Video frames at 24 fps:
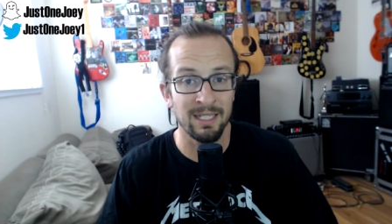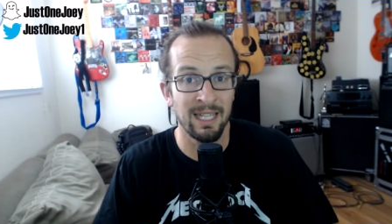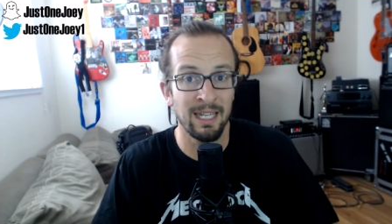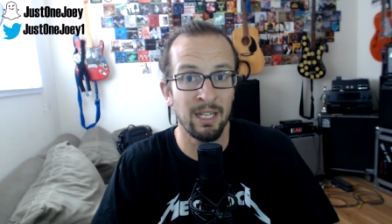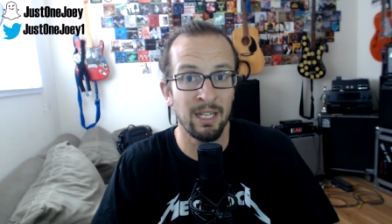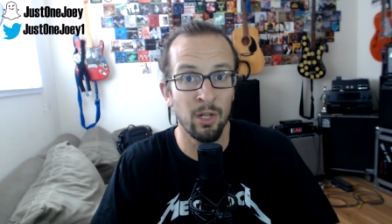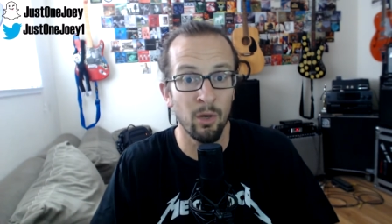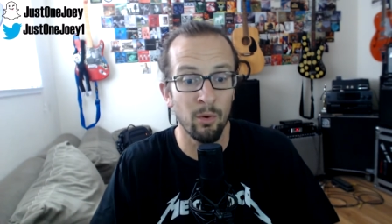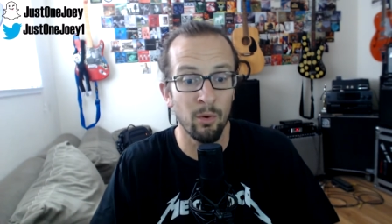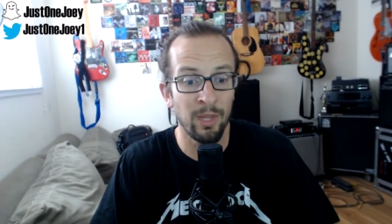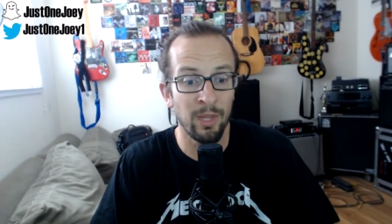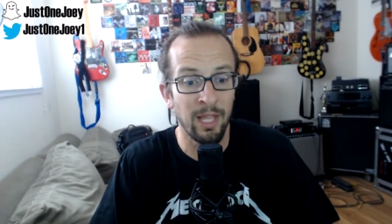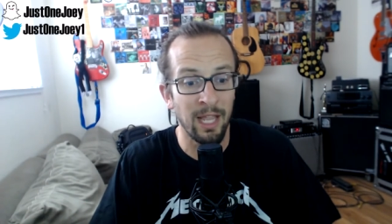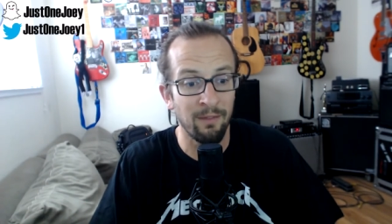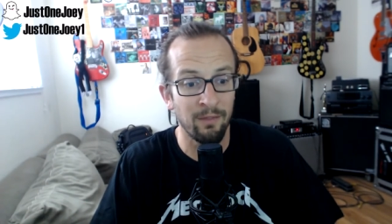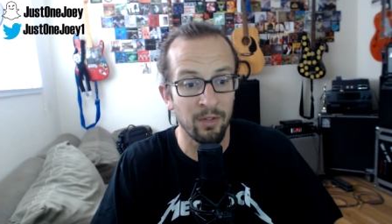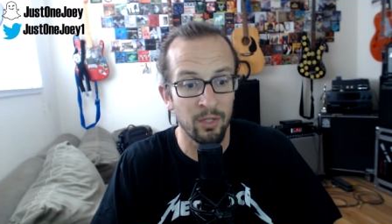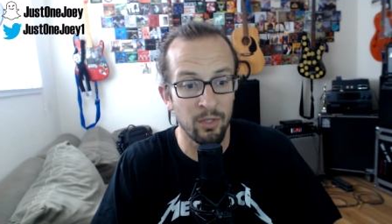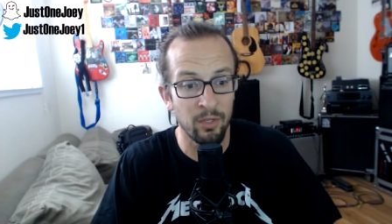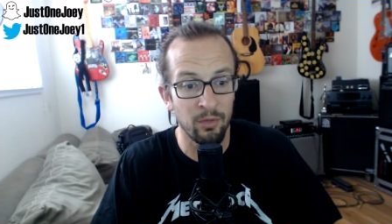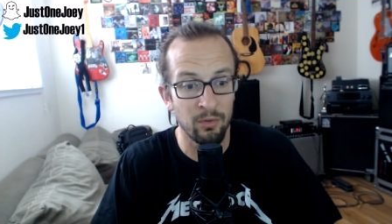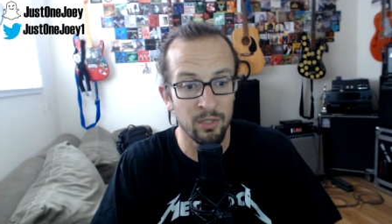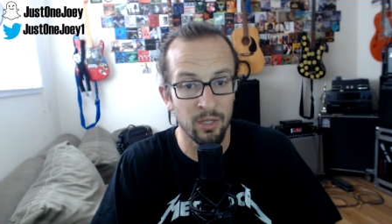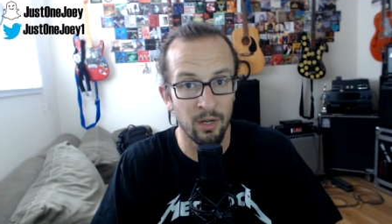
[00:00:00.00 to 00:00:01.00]
They know they have a
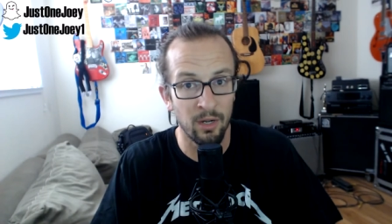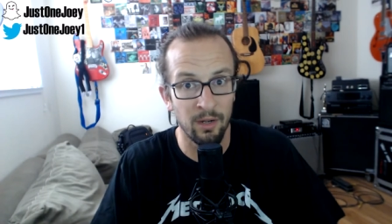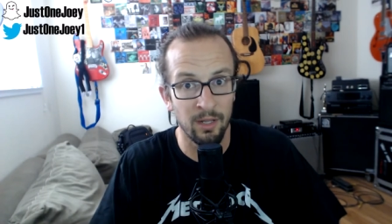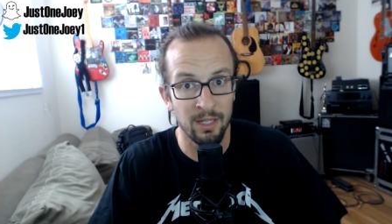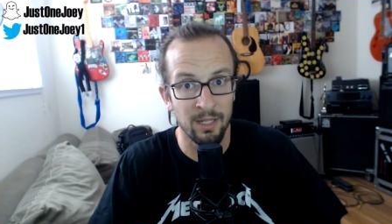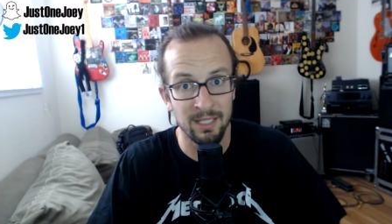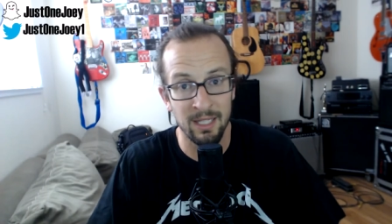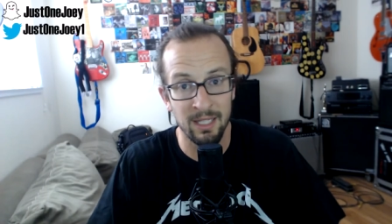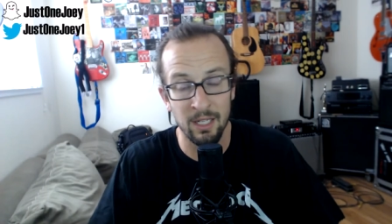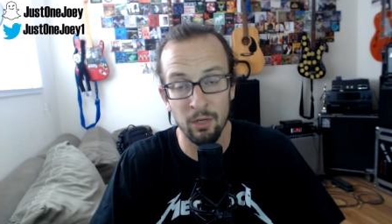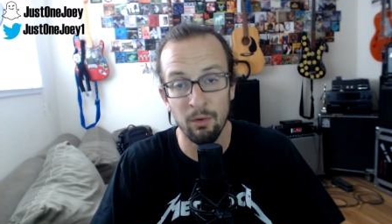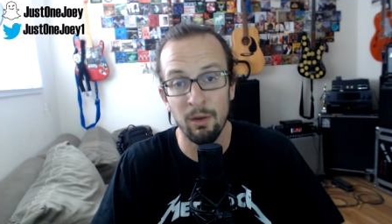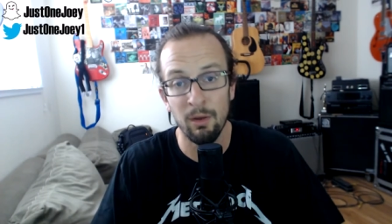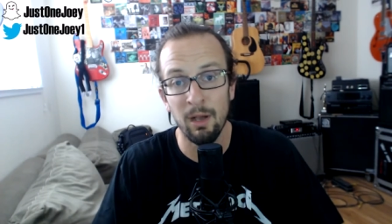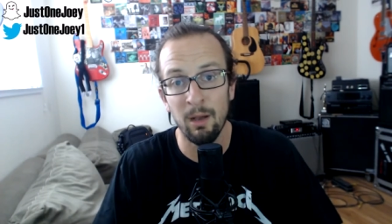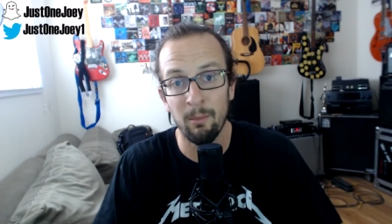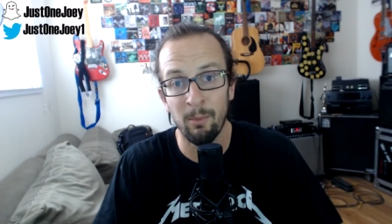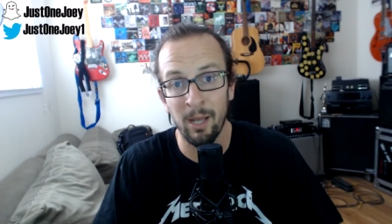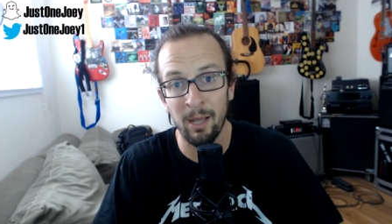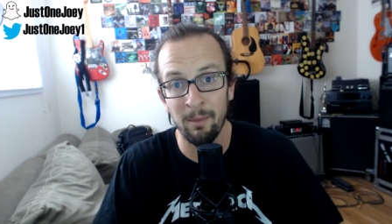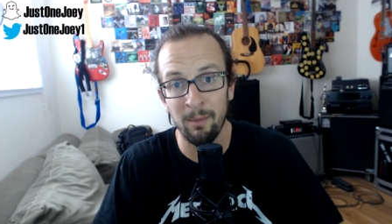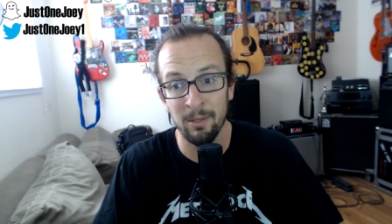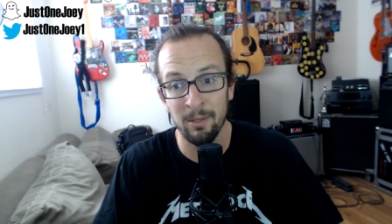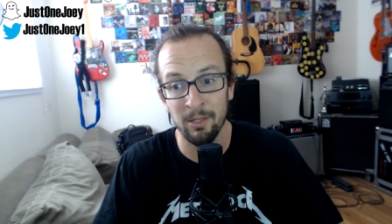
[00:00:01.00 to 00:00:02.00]
huge audience. They know how
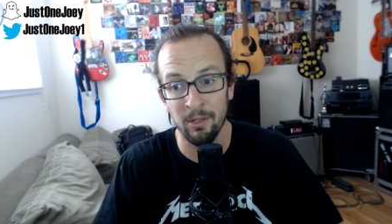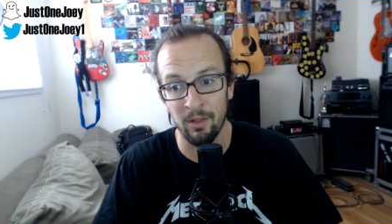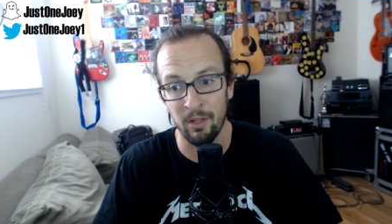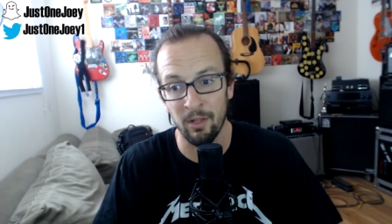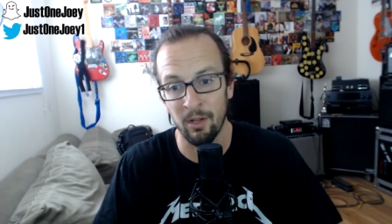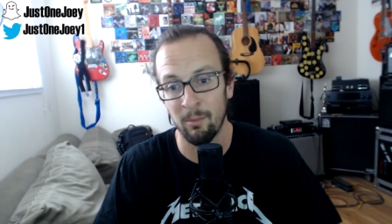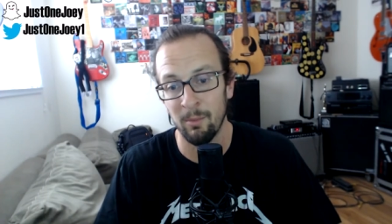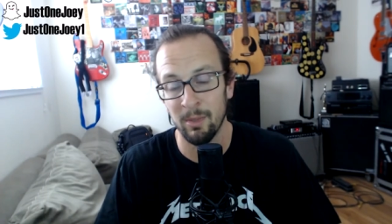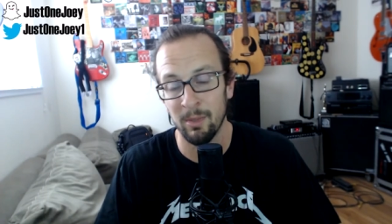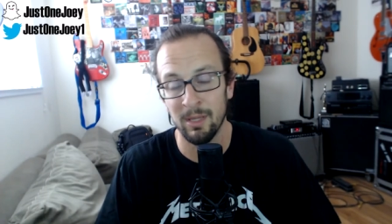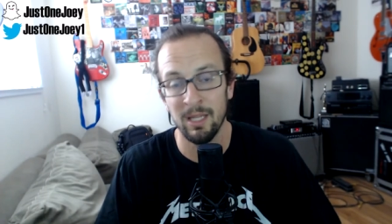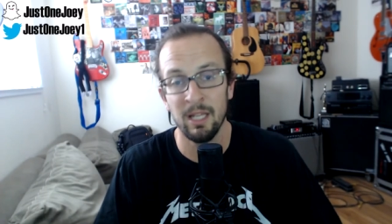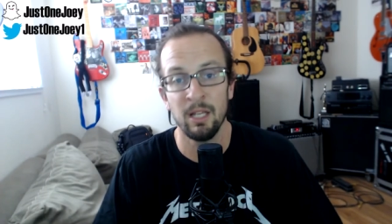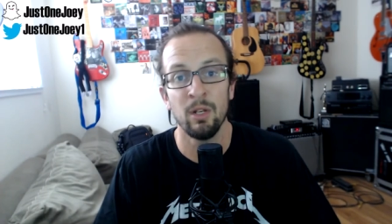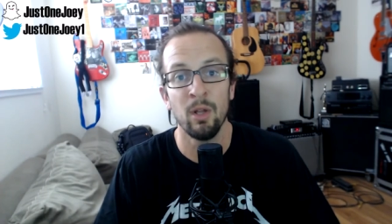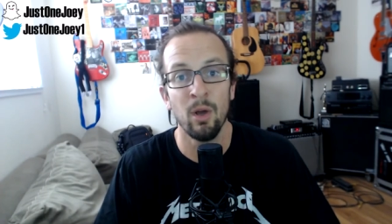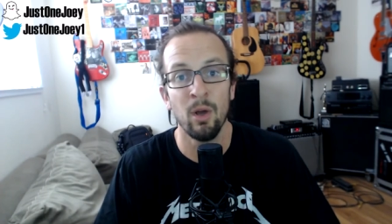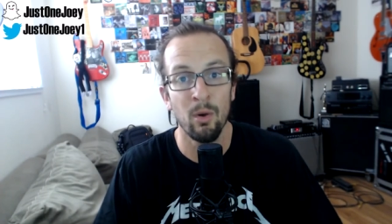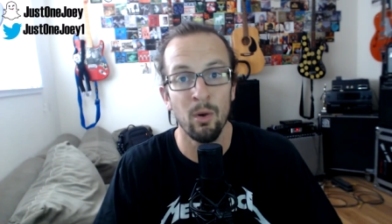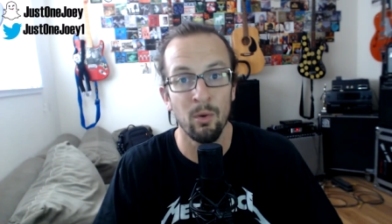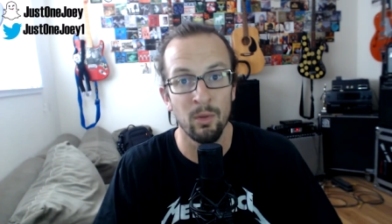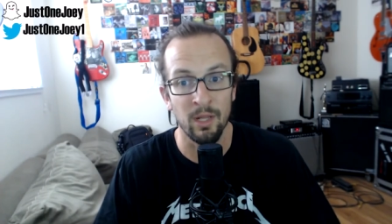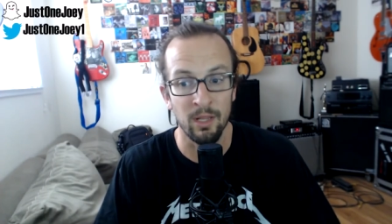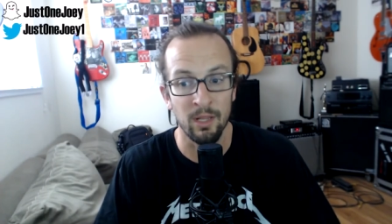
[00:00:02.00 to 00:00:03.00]
popular they are, but they
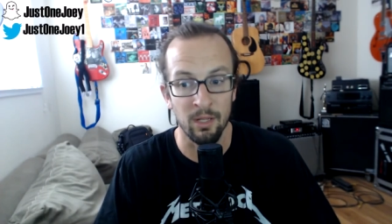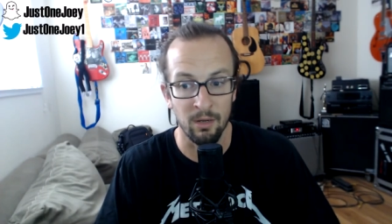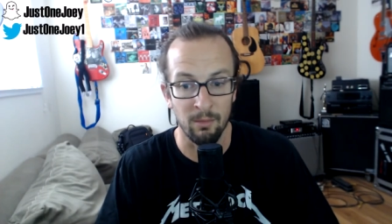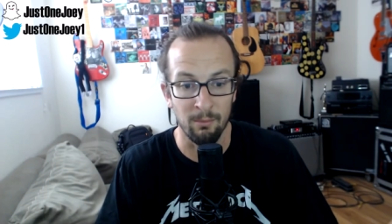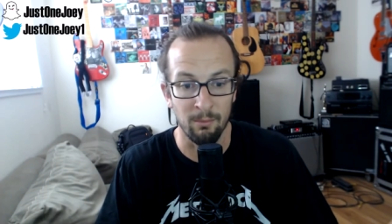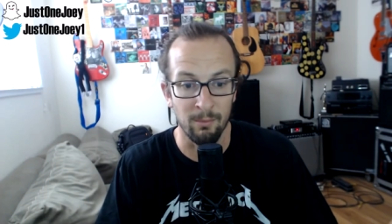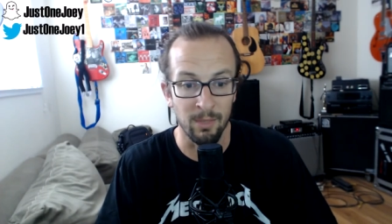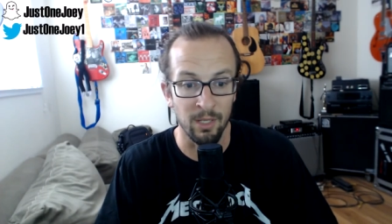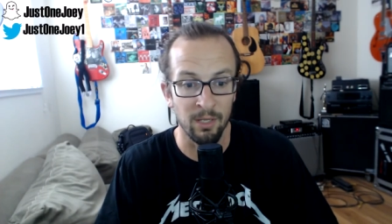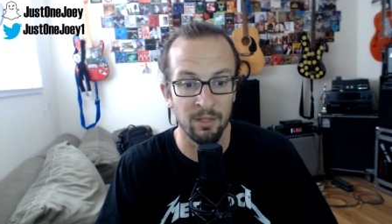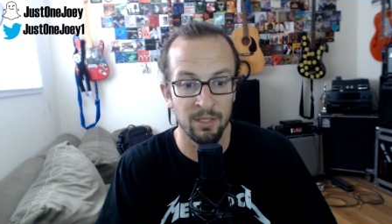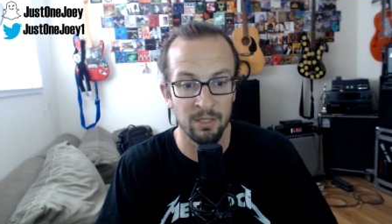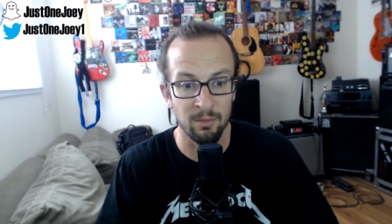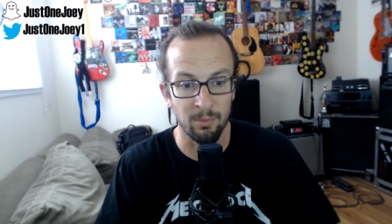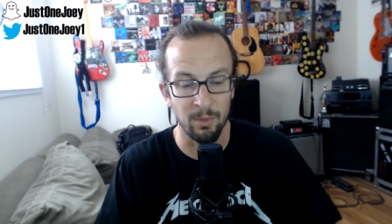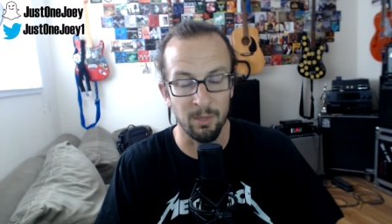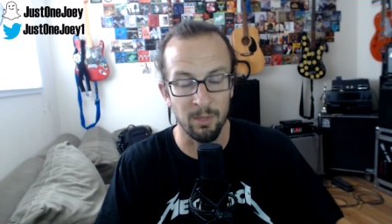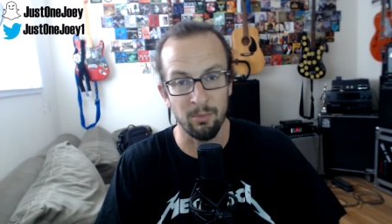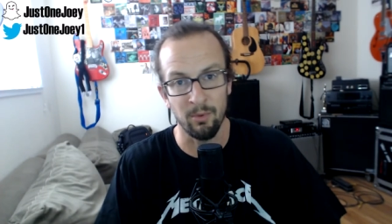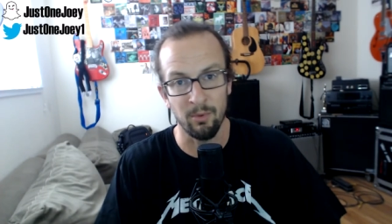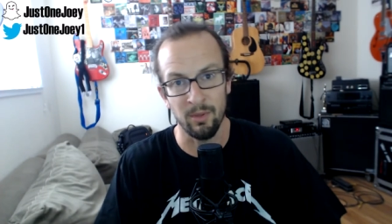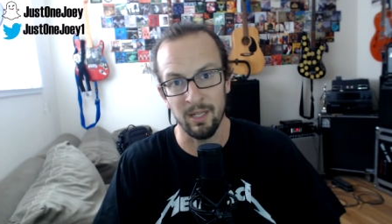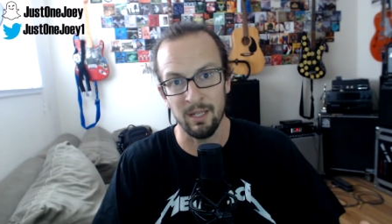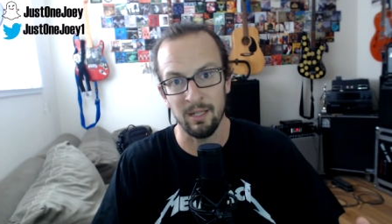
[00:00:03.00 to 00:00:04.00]
know that there are millions of
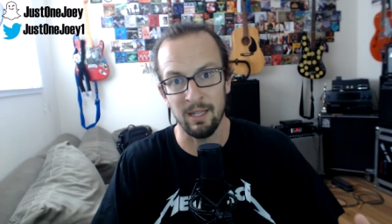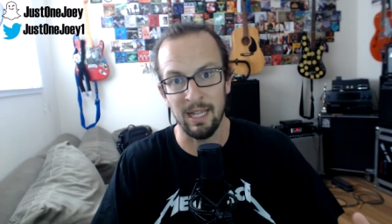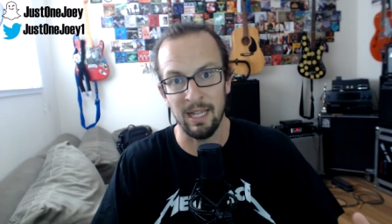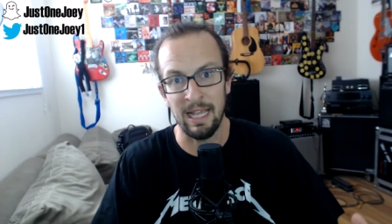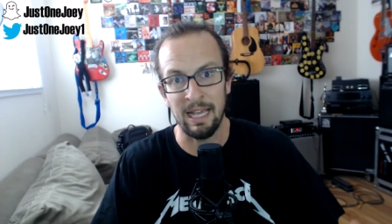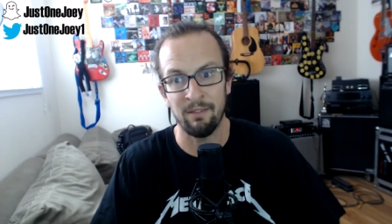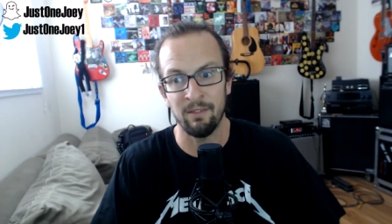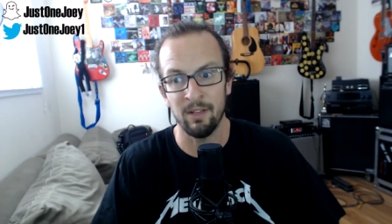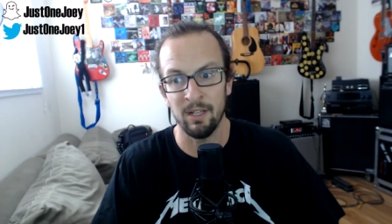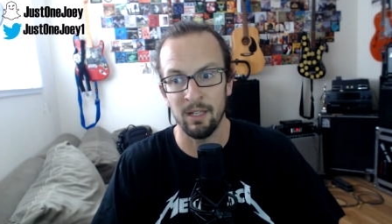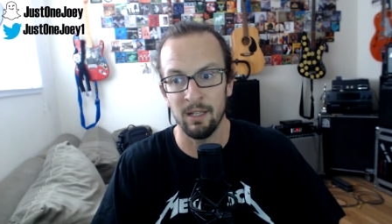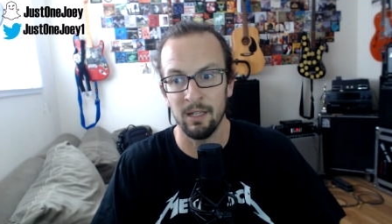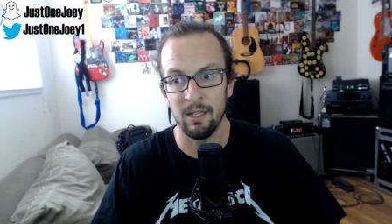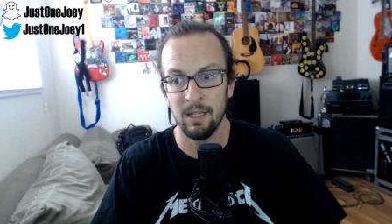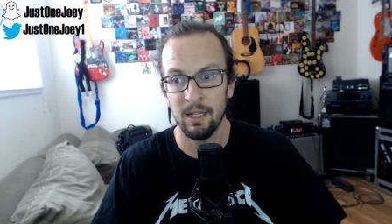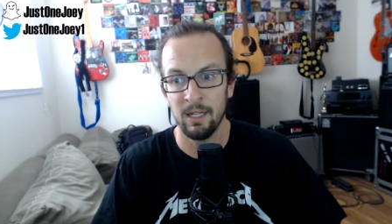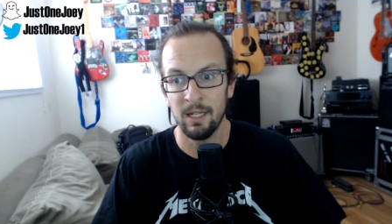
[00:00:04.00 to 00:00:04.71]
people that haven't